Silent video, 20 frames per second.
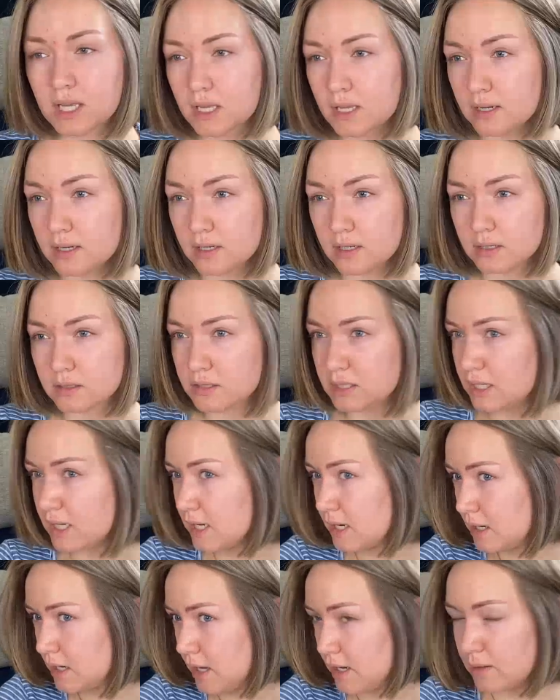ear to get
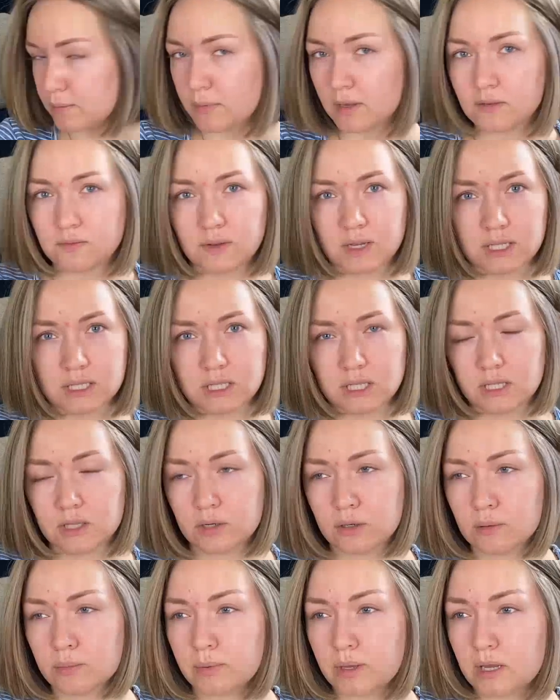it out of my face a
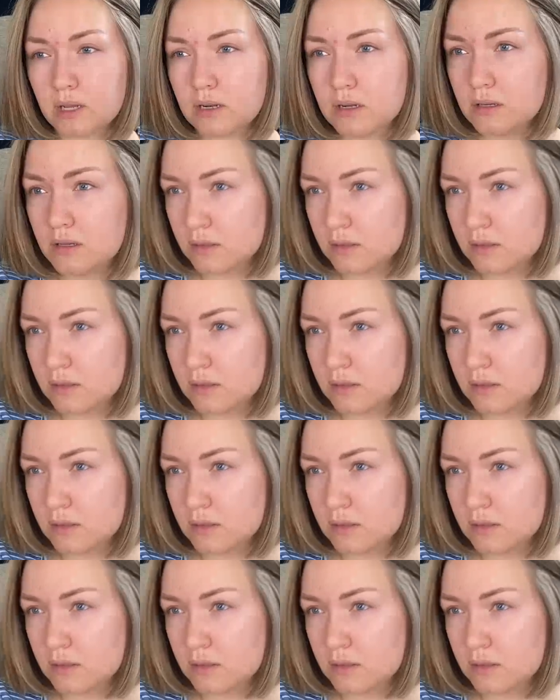little bit.